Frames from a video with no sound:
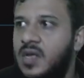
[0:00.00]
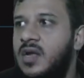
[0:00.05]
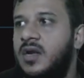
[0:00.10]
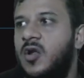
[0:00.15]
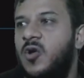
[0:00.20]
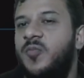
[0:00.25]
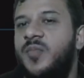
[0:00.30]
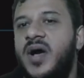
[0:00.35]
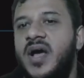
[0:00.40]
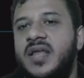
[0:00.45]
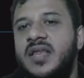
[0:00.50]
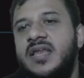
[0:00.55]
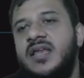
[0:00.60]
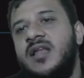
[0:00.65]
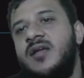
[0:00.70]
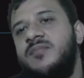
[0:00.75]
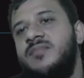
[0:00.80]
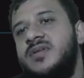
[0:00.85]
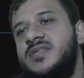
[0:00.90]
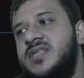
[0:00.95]
Now, binary
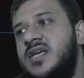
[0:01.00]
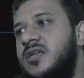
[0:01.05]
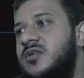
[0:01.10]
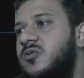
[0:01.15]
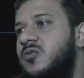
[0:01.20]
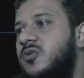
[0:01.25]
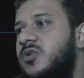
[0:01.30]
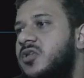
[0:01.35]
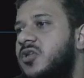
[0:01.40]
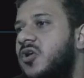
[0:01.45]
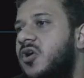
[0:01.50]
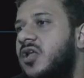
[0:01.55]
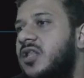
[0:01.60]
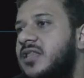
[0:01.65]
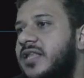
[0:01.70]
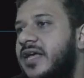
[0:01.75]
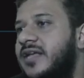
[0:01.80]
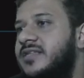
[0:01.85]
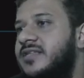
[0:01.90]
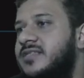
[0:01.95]
numbers, I told you all
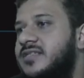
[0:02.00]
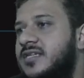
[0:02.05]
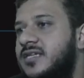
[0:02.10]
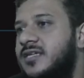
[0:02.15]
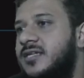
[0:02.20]
that